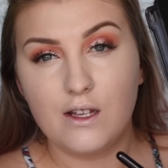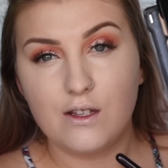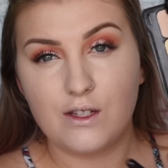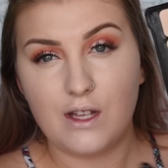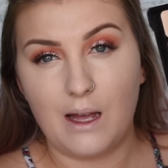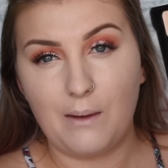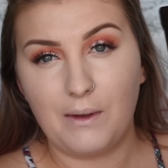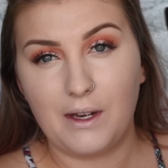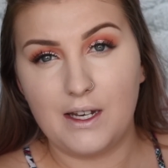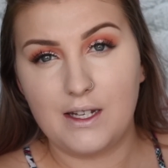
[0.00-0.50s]
So
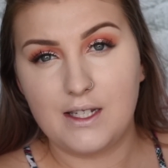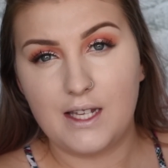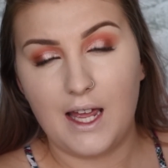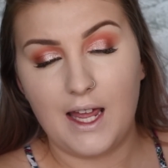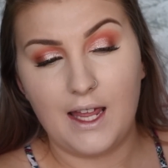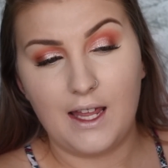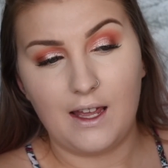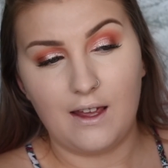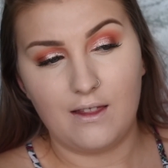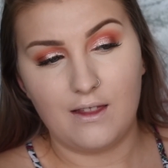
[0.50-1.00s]
I'm going to
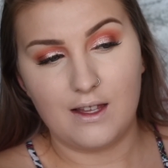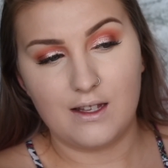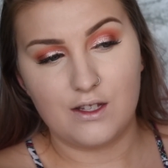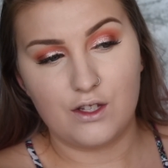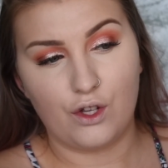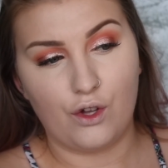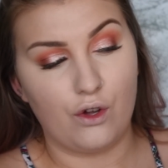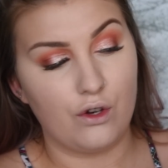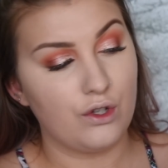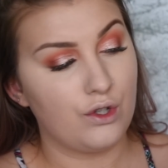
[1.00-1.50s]
take
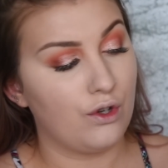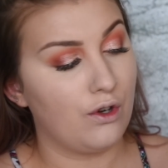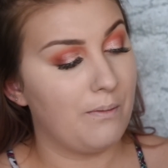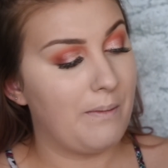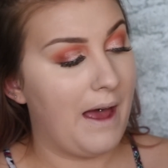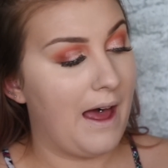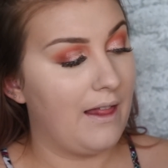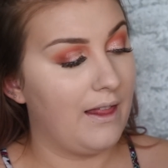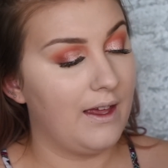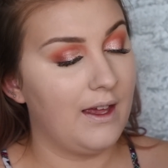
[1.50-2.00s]
this contour
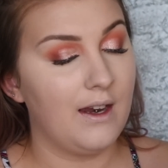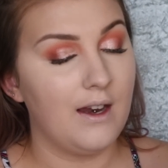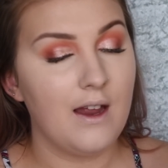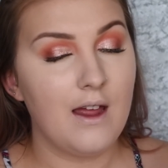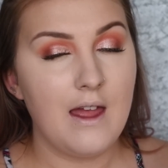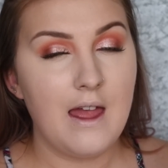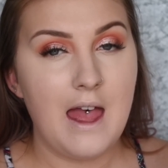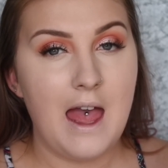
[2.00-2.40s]
palette.